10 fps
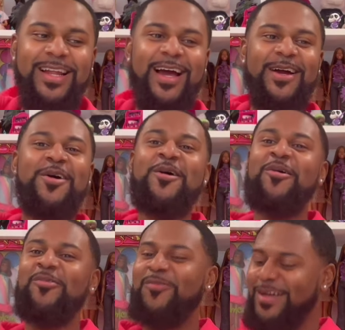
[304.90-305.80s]
like
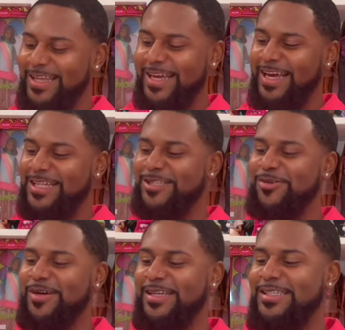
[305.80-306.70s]
really get
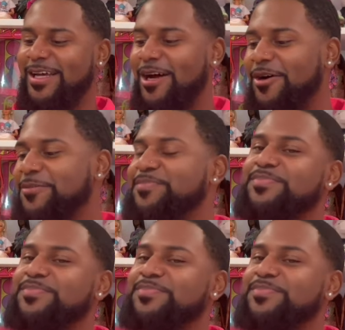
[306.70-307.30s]
into it. So